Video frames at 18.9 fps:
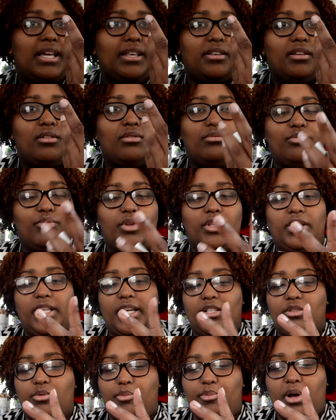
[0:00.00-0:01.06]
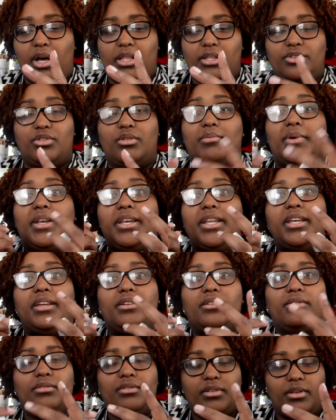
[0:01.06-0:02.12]
I don't really like to wear polish on my
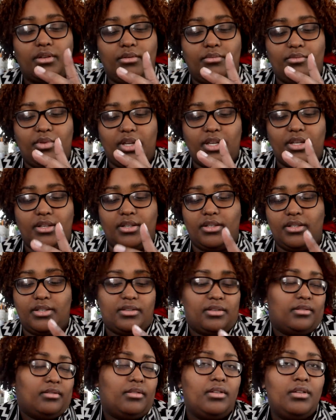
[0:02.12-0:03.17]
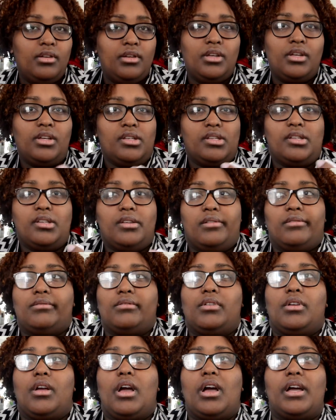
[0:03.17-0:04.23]
nails because
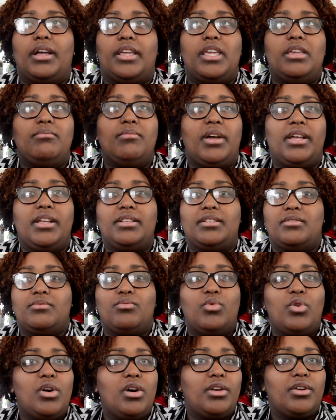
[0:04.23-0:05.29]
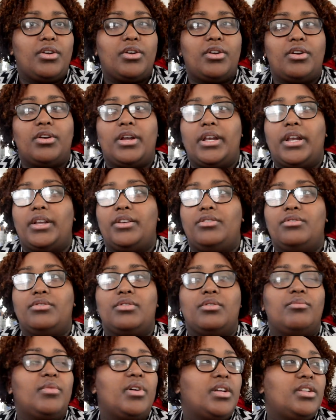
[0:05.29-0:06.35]
I keep my hands in water and I do
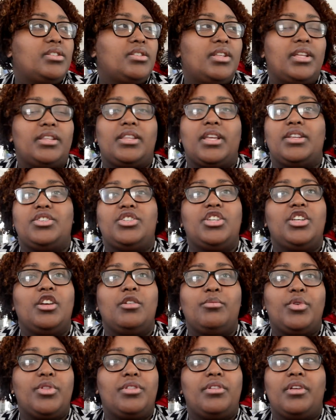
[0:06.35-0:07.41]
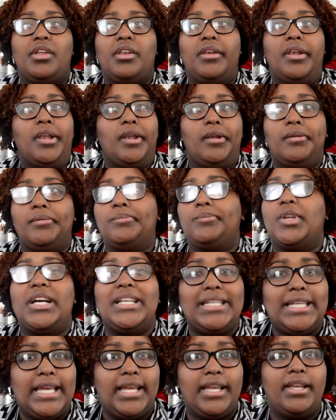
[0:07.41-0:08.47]
so much that they chip within a
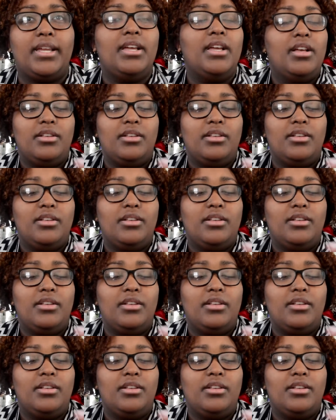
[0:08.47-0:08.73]
day.